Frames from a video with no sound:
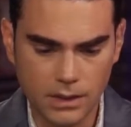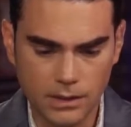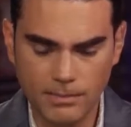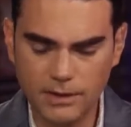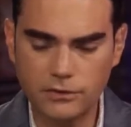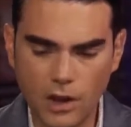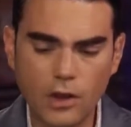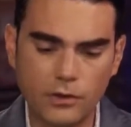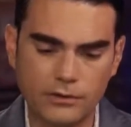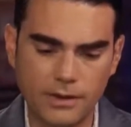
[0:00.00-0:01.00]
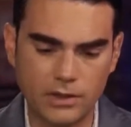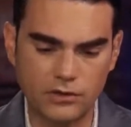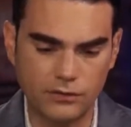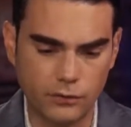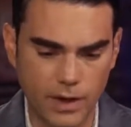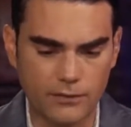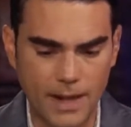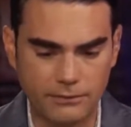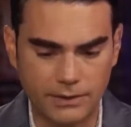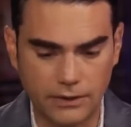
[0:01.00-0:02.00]
Musk is also attempting to shift away from
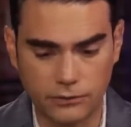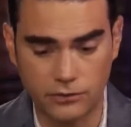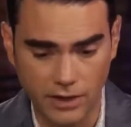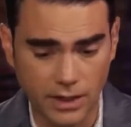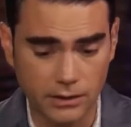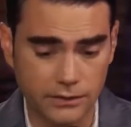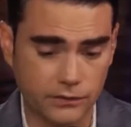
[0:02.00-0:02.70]
advertisers entirely.